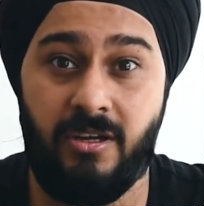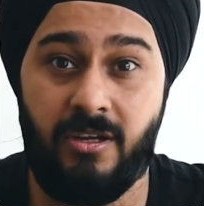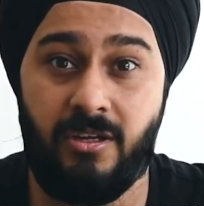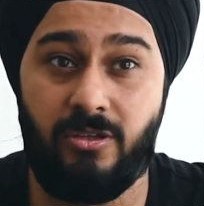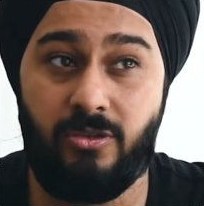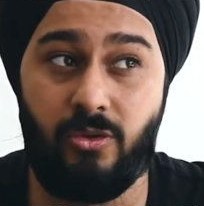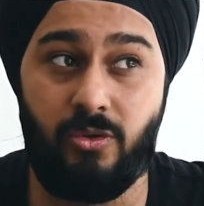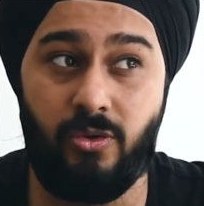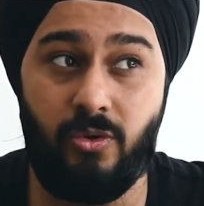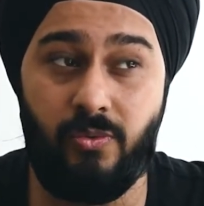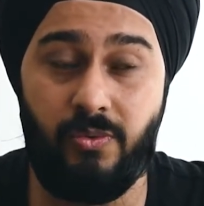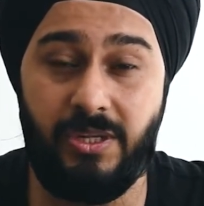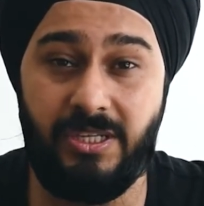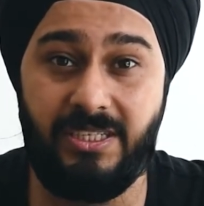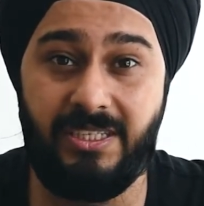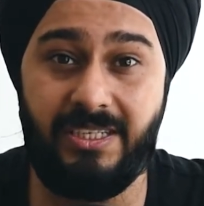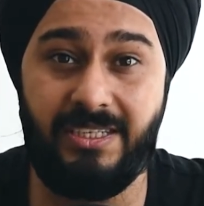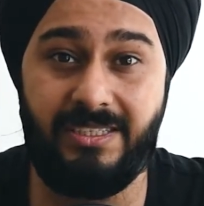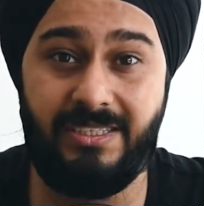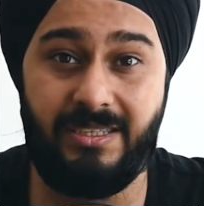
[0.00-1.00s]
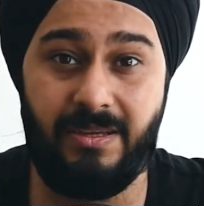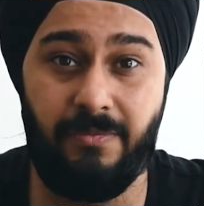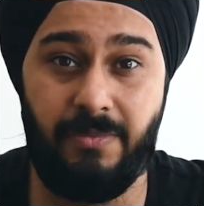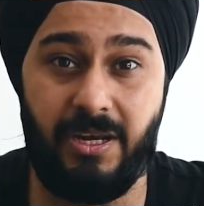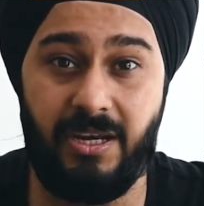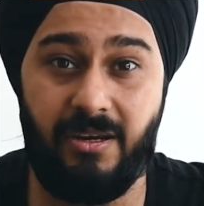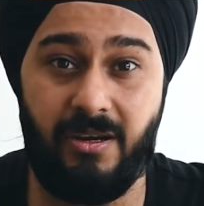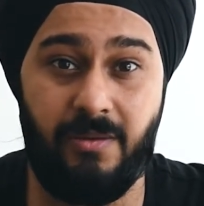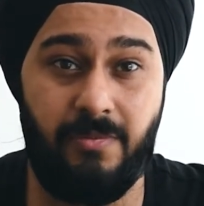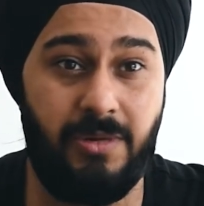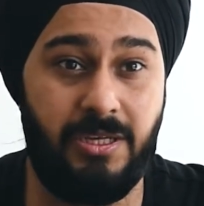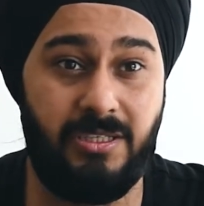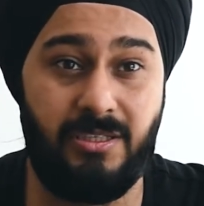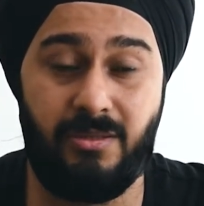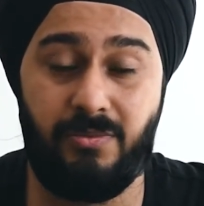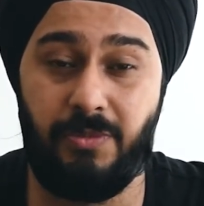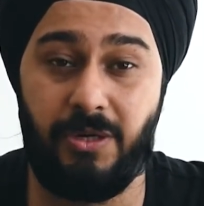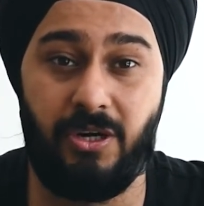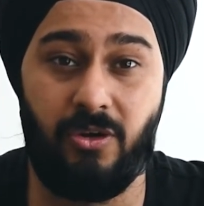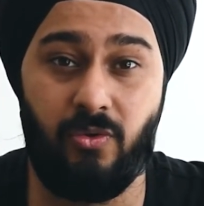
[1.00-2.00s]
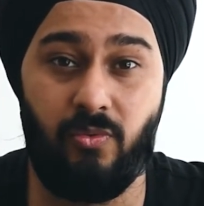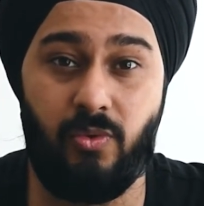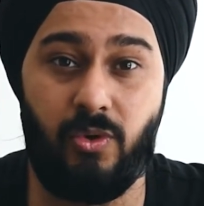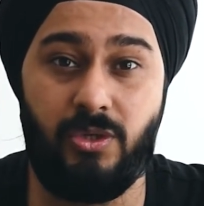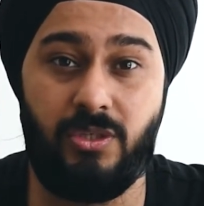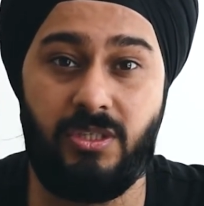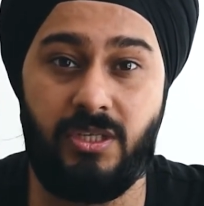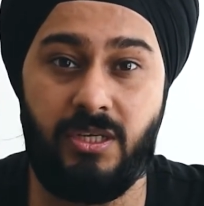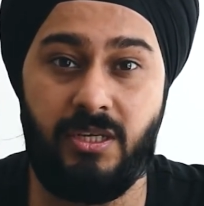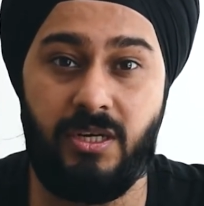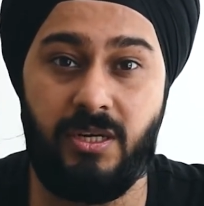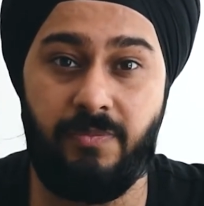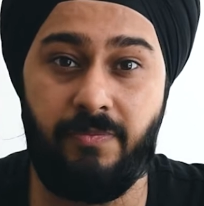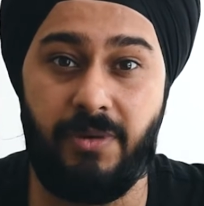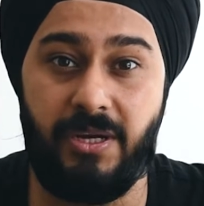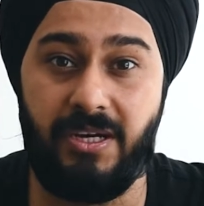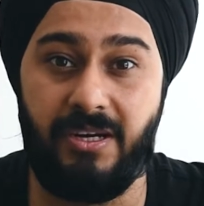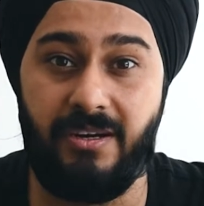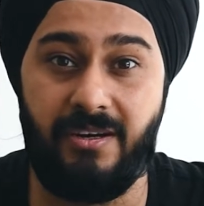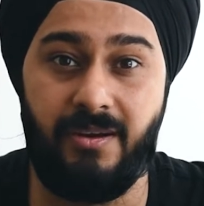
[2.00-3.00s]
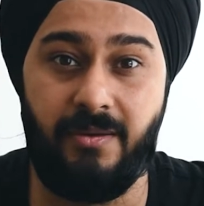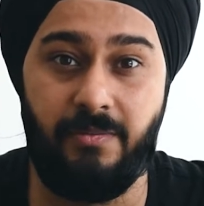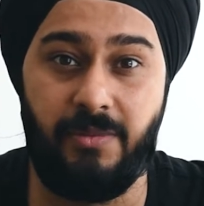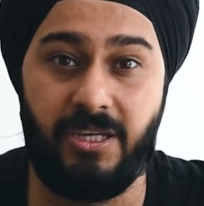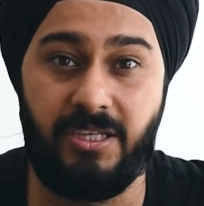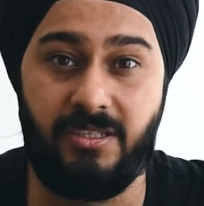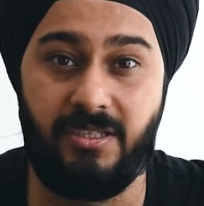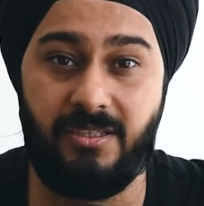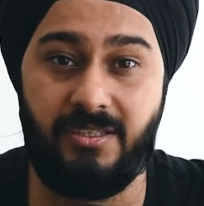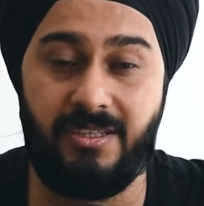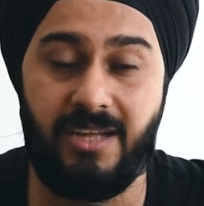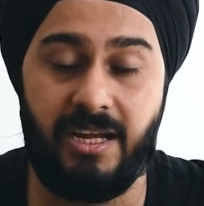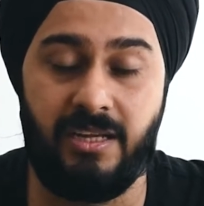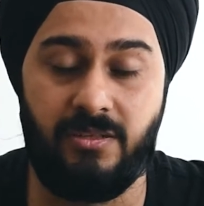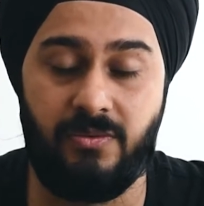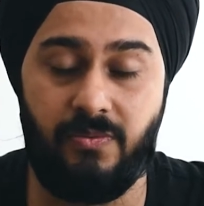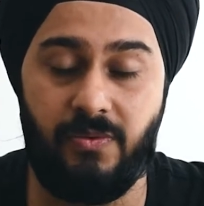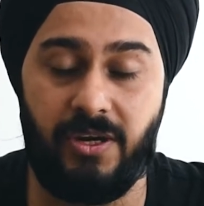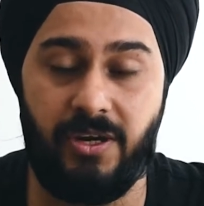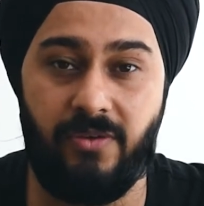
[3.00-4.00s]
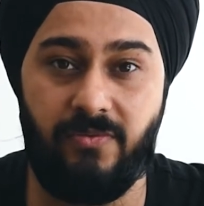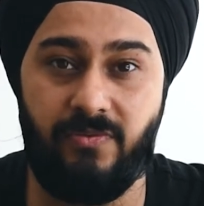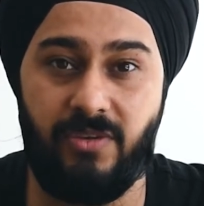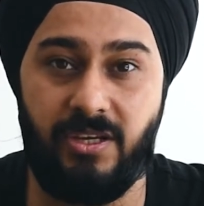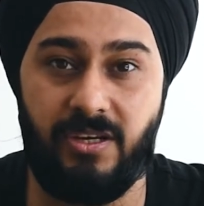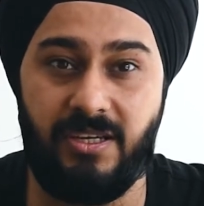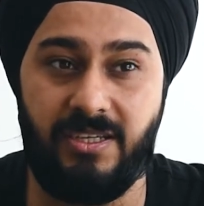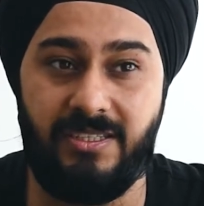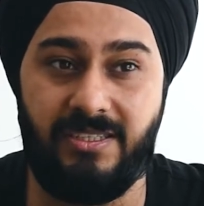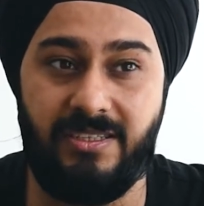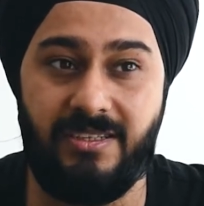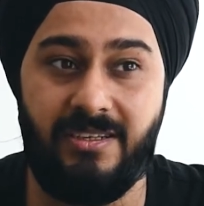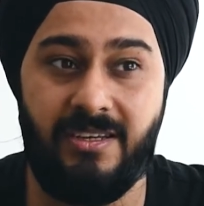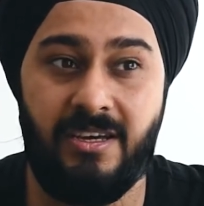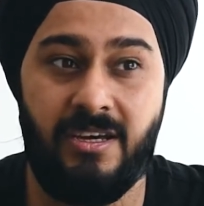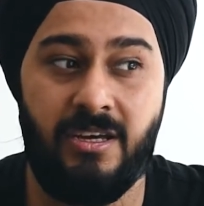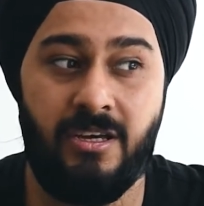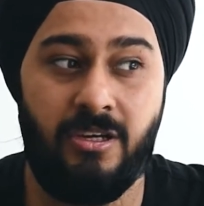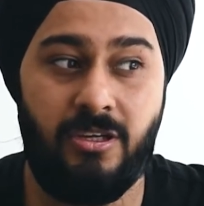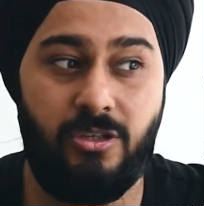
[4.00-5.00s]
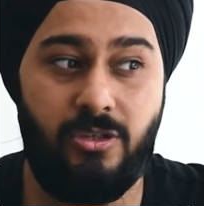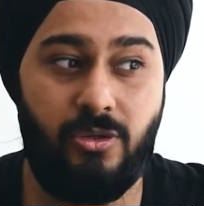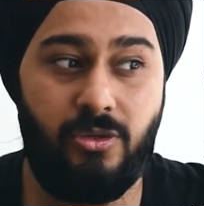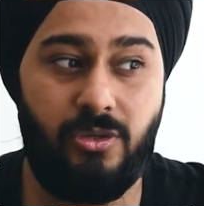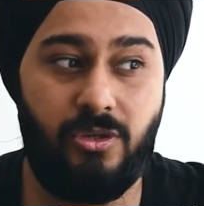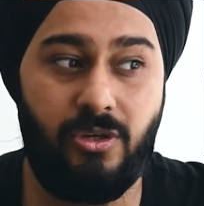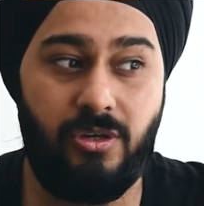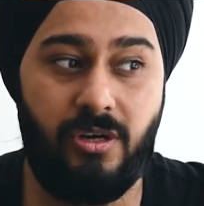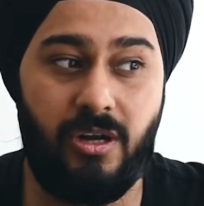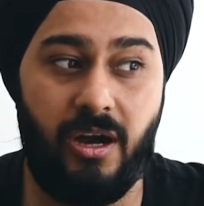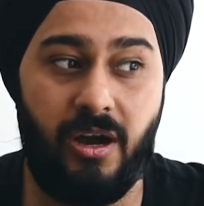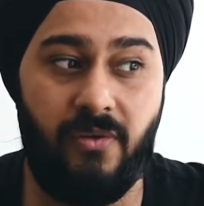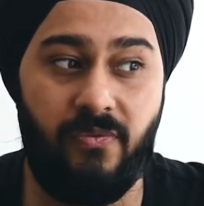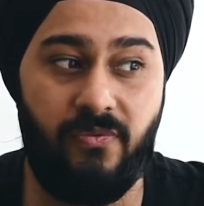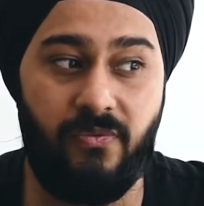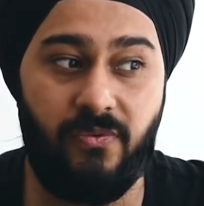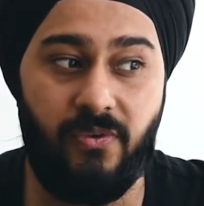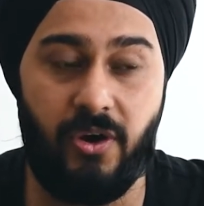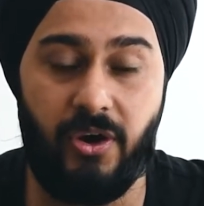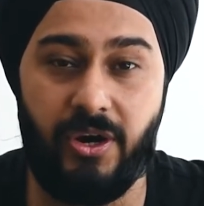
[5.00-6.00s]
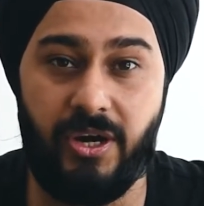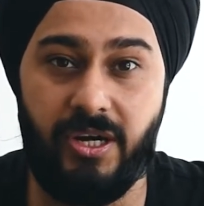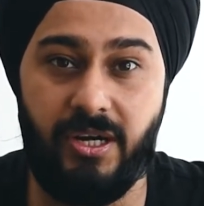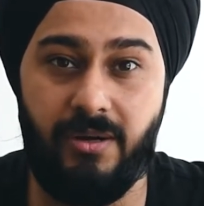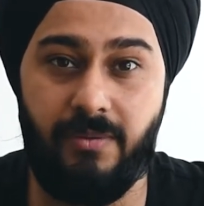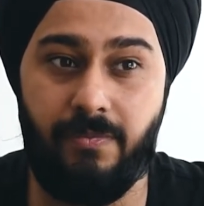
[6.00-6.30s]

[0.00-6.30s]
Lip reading: So you will see similar images, but you won't see repeated images. That's one of the reason you should avoid